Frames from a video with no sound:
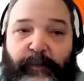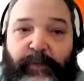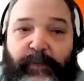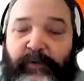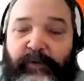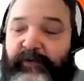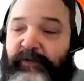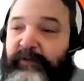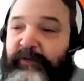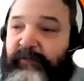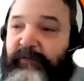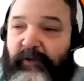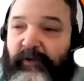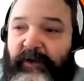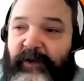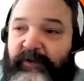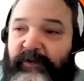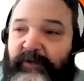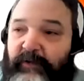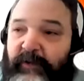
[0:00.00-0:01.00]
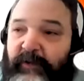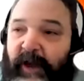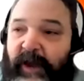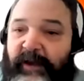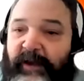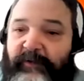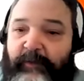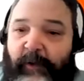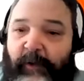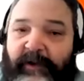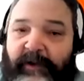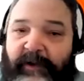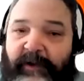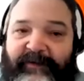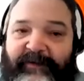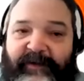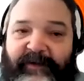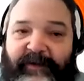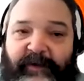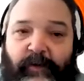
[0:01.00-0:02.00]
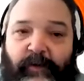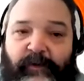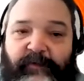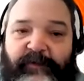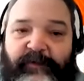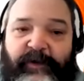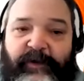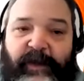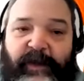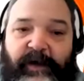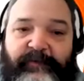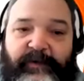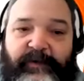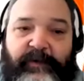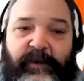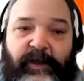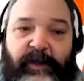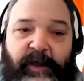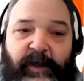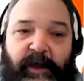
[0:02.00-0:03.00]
both for either A2019 or V11.